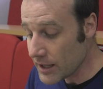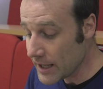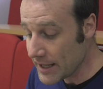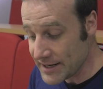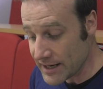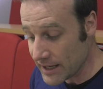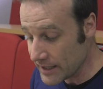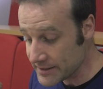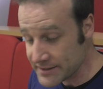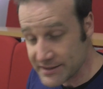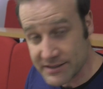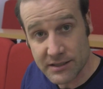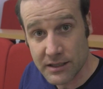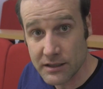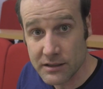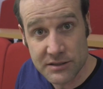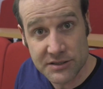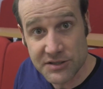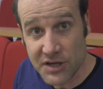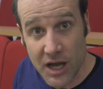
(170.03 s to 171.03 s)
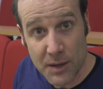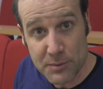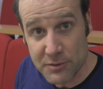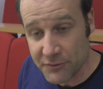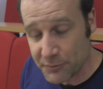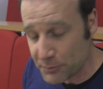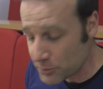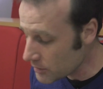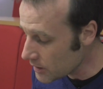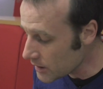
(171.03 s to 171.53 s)
An unsung type
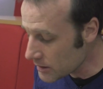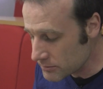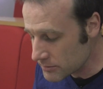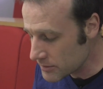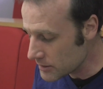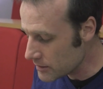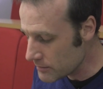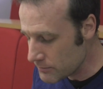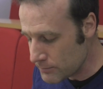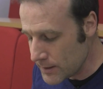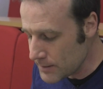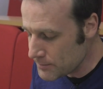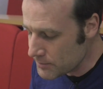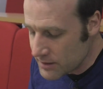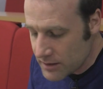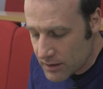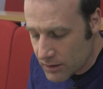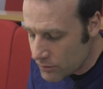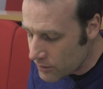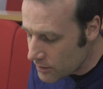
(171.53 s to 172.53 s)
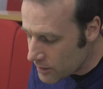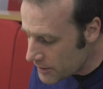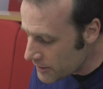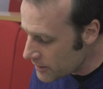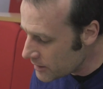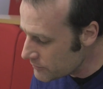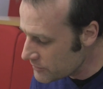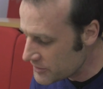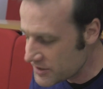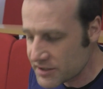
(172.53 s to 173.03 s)
of prime. People go on
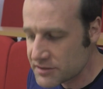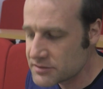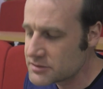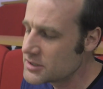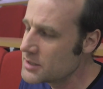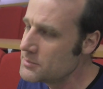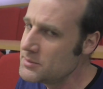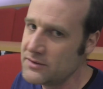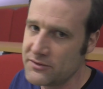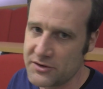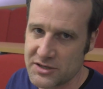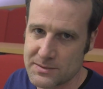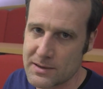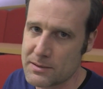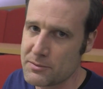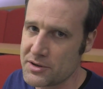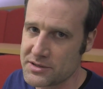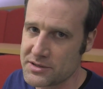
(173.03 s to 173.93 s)
and on. We've done so many videos about